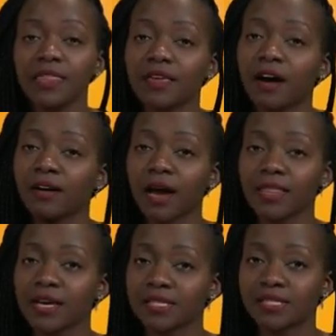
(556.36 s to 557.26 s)
There are
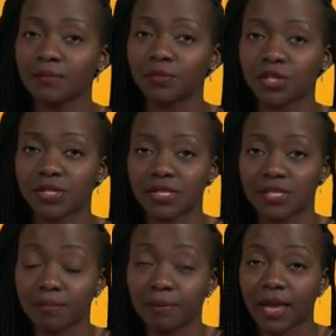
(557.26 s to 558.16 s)
other assumptions
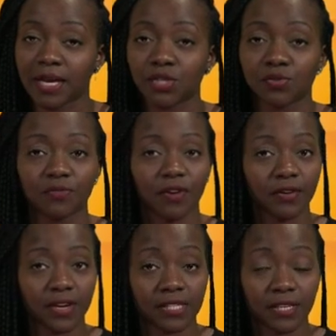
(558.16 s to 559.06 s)
that apply to
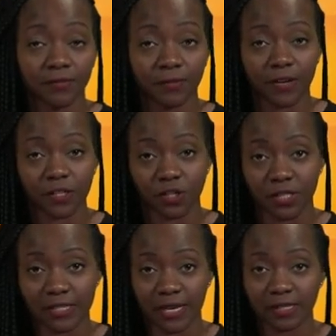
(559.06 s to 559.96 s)
various
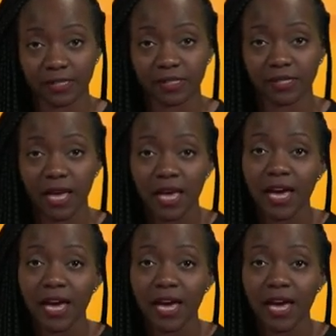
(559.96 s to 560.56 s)
inferential tests,